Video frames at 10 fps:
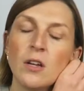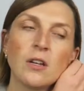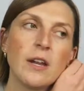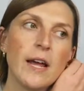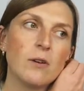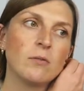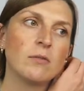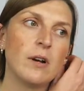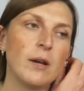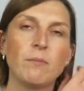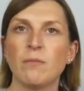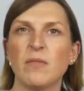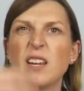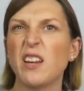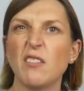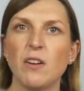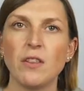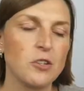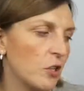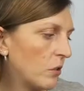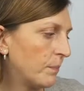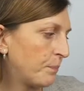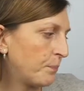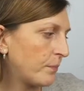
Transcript: Now, like, you know, find the jungle.